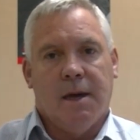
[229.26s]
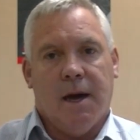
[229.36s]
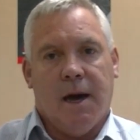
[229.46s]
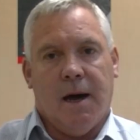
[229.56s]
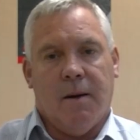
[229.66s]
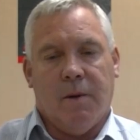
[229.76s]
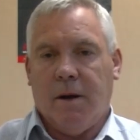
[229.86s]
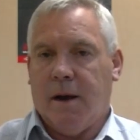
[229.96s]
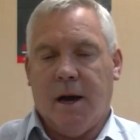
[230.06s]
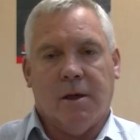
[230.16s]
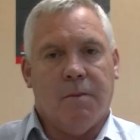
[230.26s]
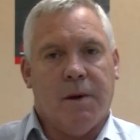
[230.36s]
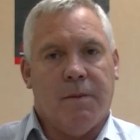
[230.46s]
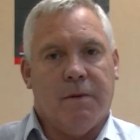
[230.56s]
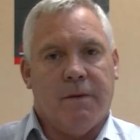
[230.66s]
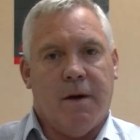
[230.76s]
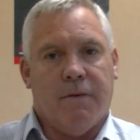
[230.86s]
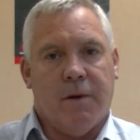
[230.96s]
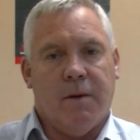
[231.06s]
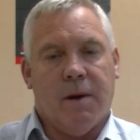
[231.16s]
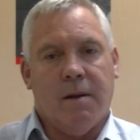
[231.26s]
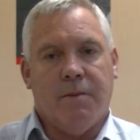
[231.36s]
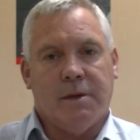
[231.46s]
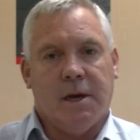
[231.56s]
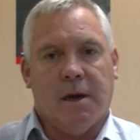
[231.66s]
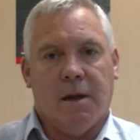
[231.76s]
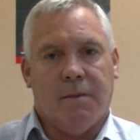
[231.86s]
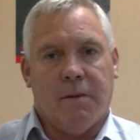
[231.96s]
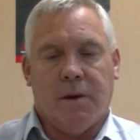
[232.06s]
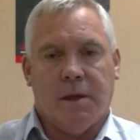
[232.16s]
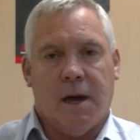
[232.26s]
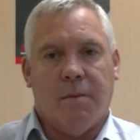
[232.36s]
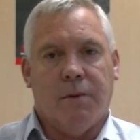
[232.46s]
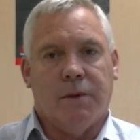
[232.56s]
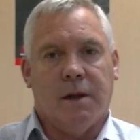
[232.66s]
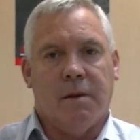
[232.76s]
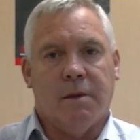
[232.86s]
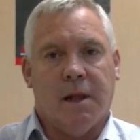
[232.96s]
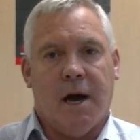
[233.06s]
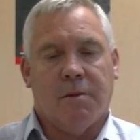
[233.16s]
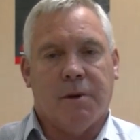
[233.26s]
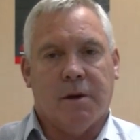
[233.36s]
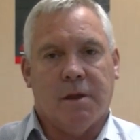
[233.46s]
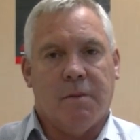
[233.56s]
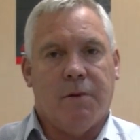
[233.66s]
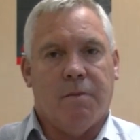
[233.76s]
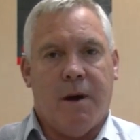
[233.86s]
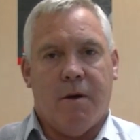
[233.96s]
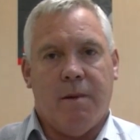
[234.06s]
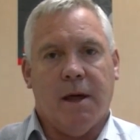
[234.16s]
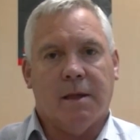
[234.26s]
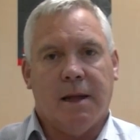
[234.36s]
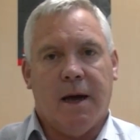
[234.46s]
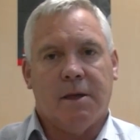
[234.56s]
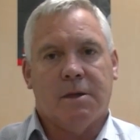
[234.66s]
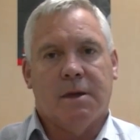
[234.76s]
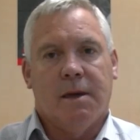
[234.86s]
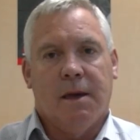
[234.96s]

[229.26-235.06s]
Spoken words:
We're not asking people to vote for anyone in particular, but we're saying put the Libs last because they've put paramedics last.